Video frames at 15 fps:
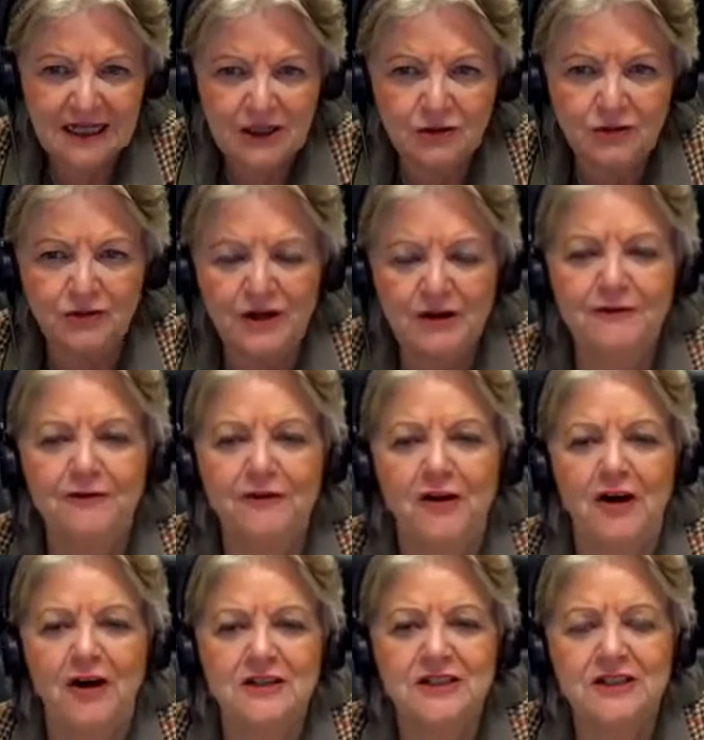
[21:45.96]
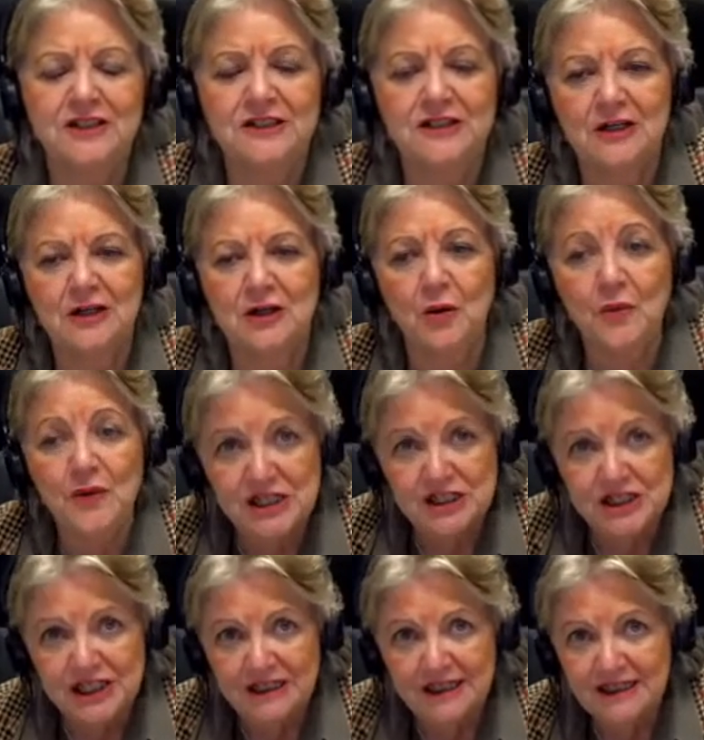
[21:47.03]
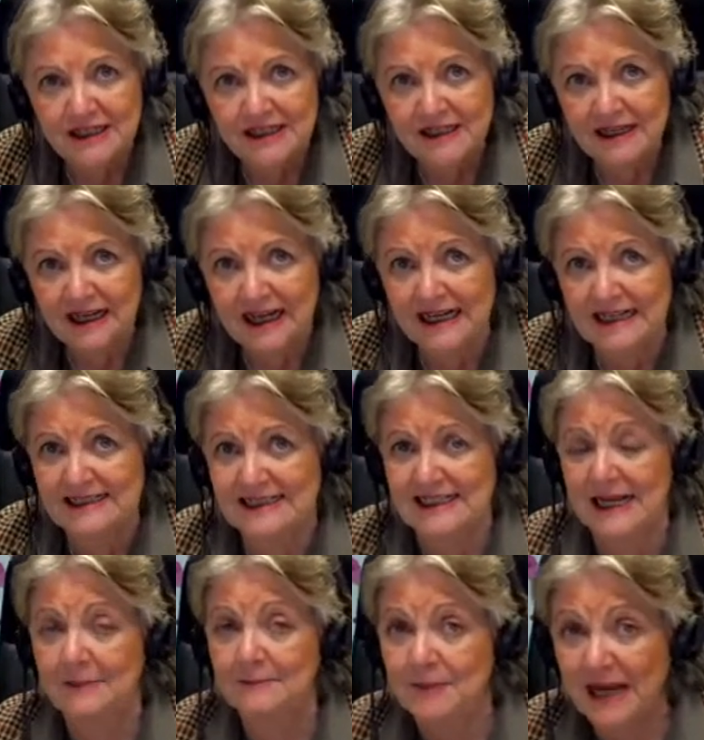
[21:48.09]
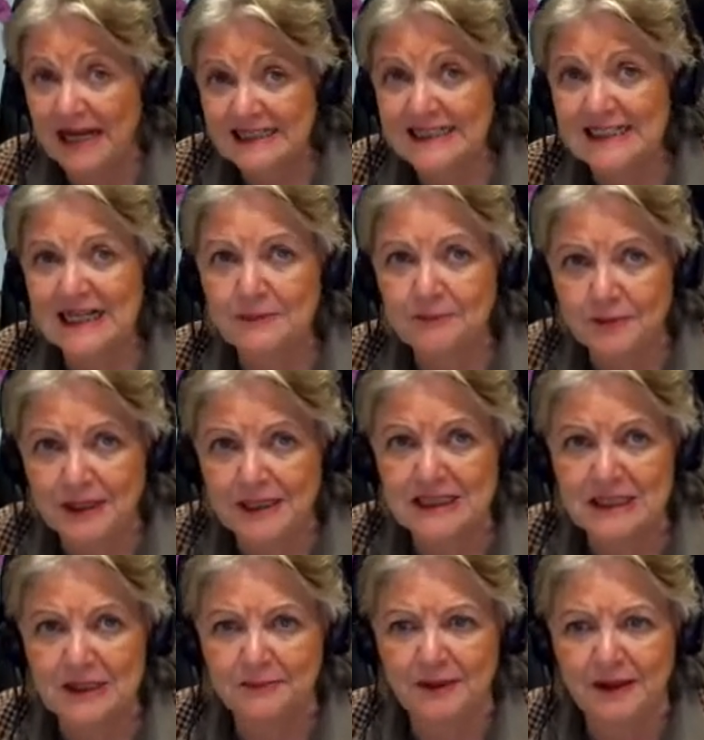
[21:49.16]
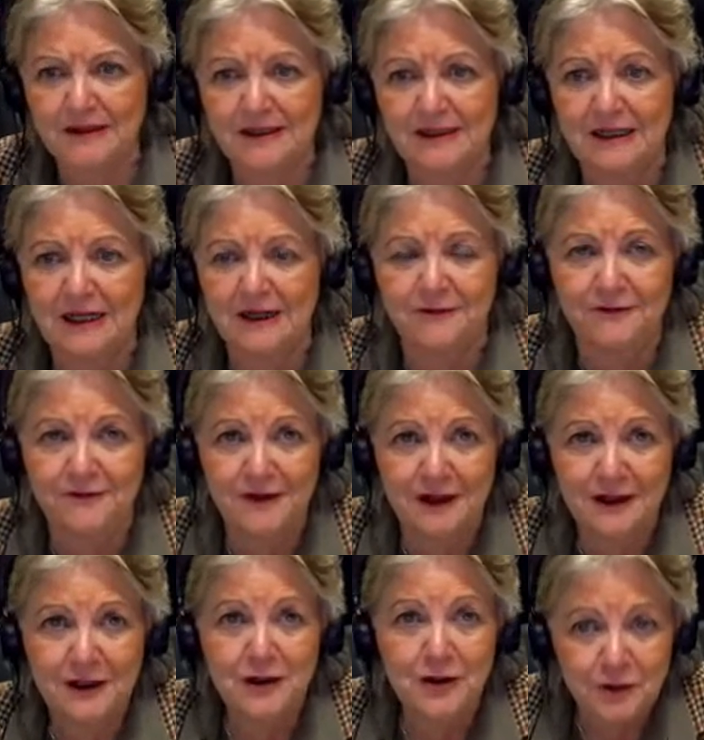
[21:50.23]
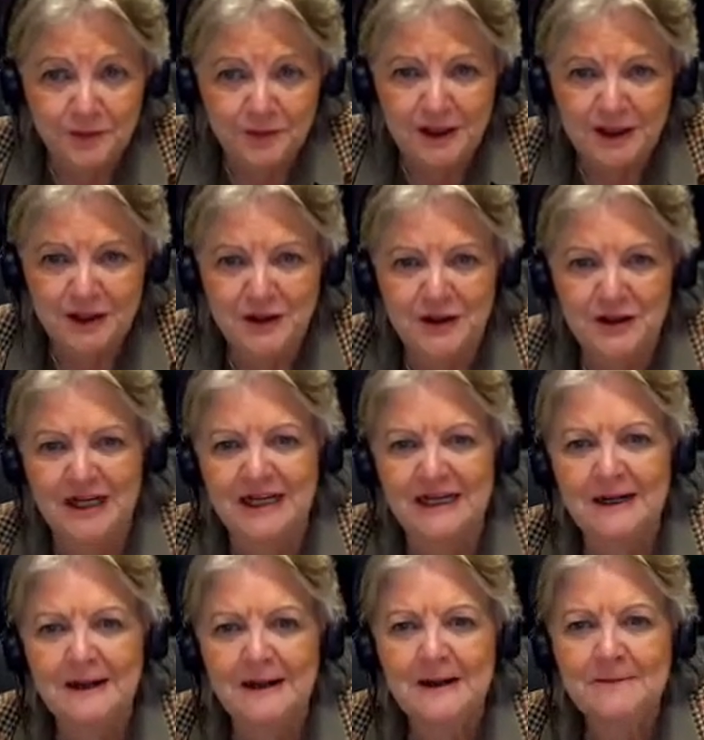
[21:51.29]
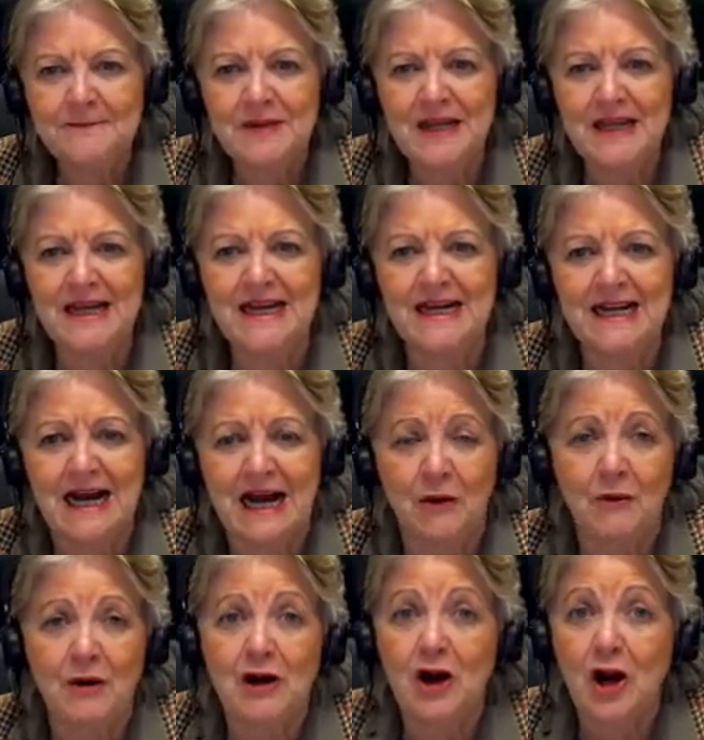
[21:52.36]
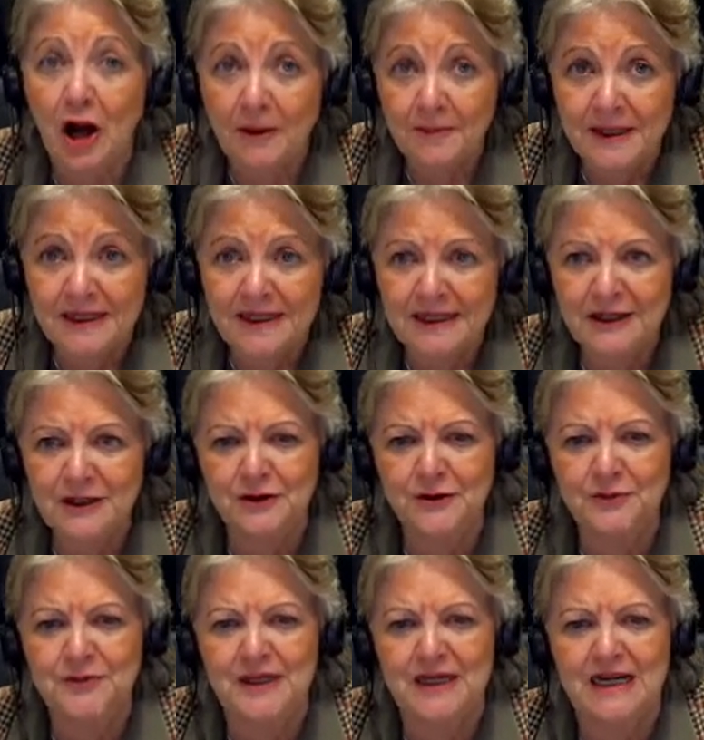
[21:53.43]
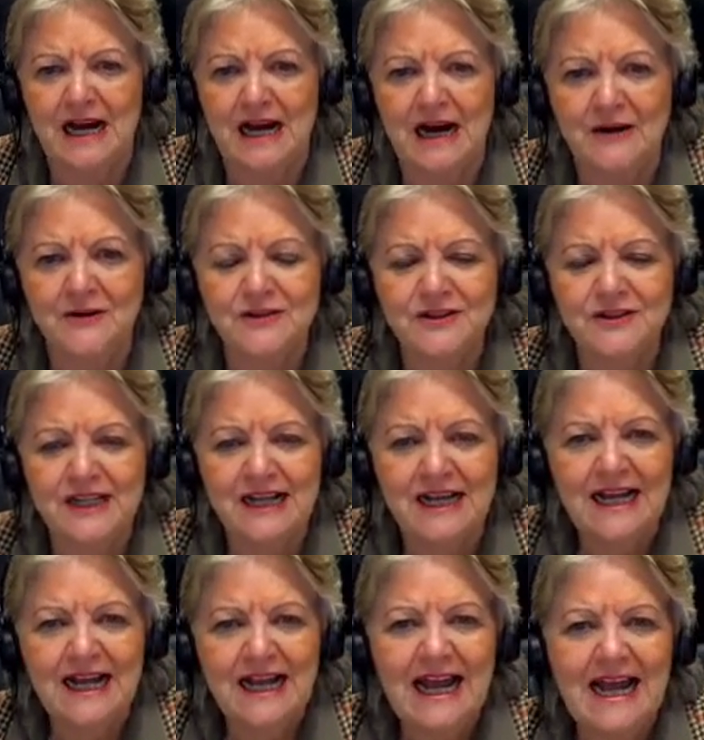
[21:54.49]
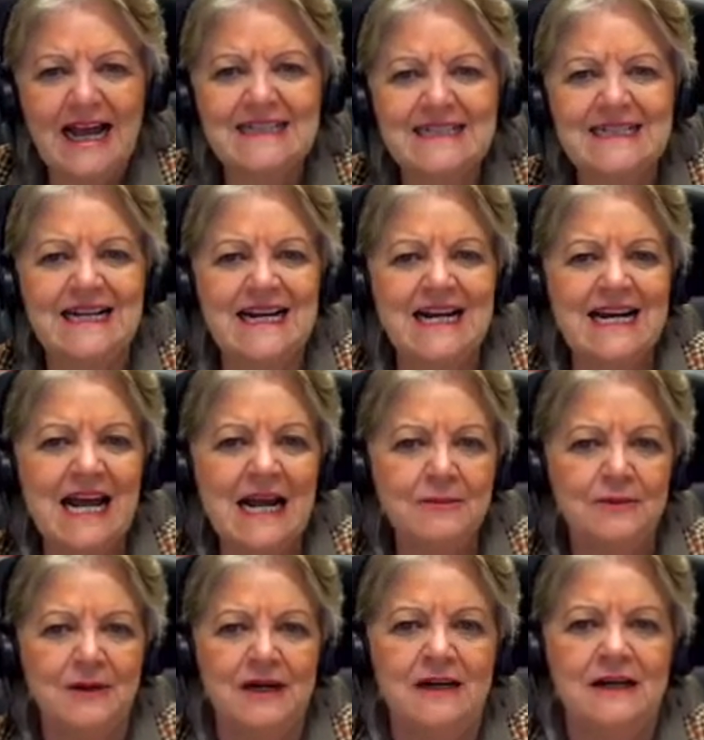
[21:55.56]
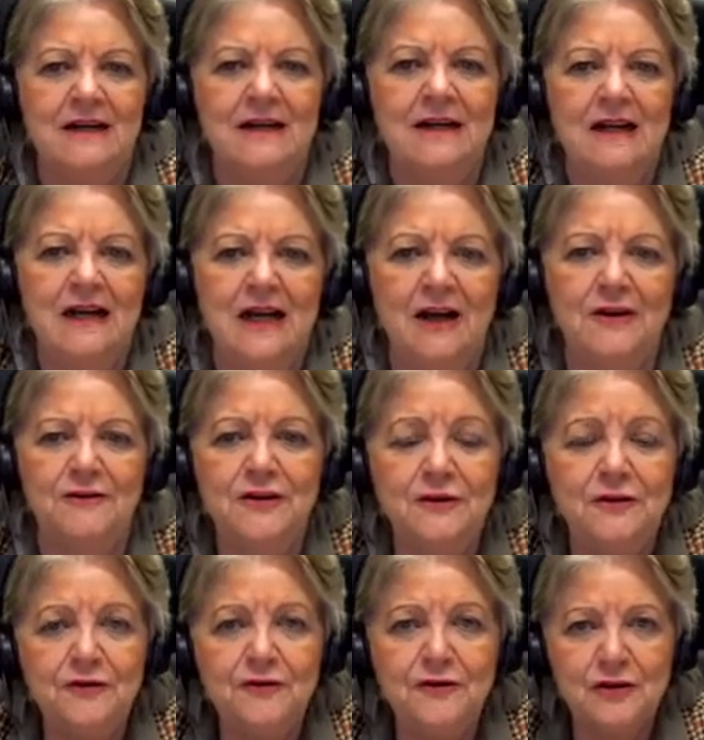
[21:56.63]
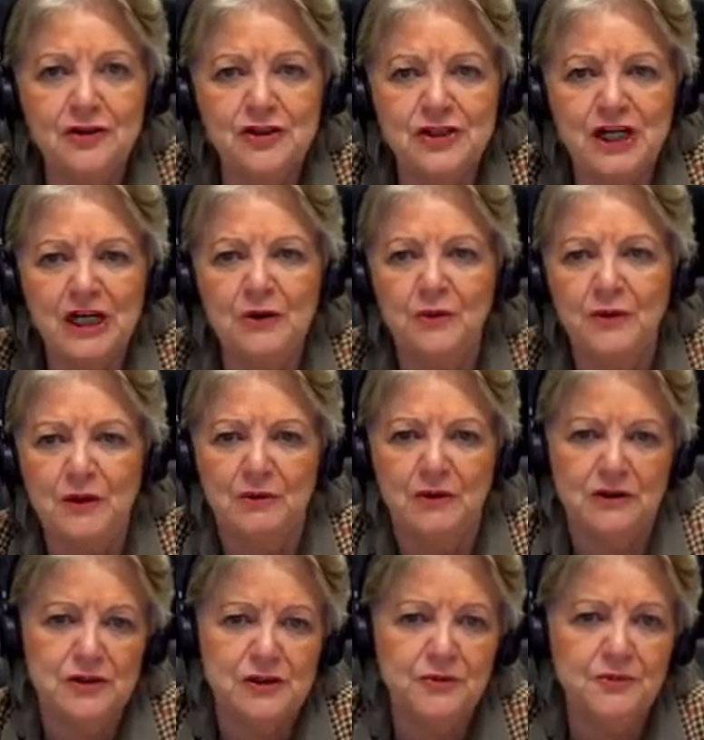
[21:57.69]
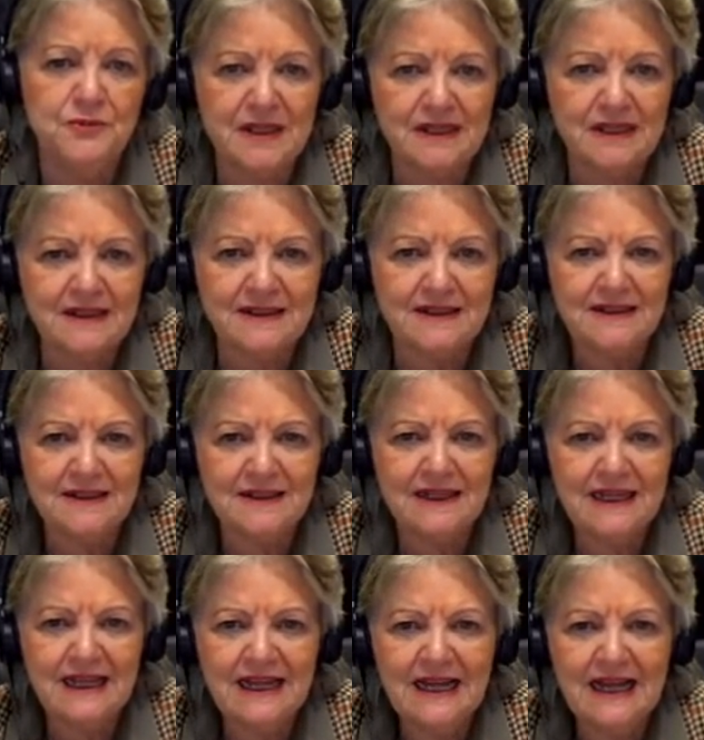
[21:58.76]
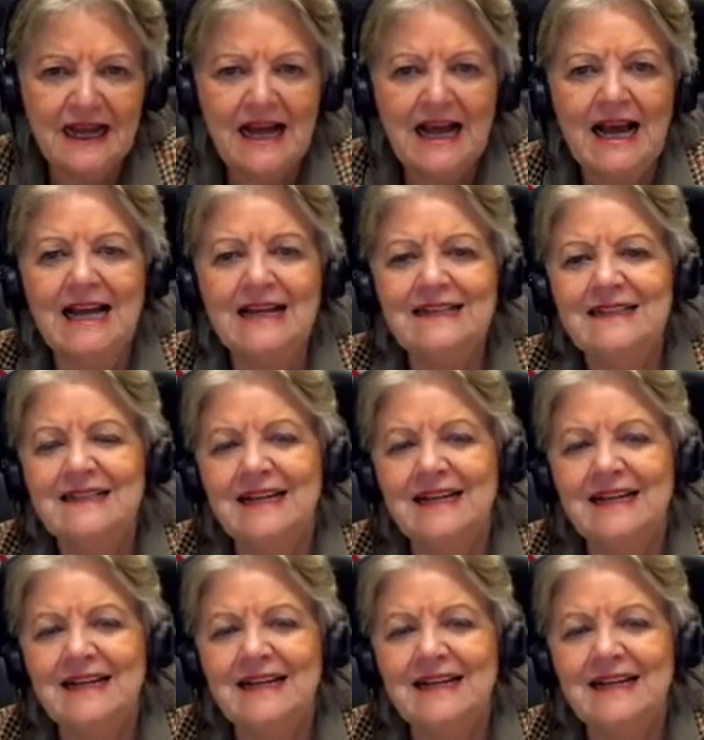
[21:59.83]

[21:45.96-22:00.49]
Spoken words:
to reinforce cohesion as a basic principle of European Union in our common European house, as an enabler of the future we want to build, and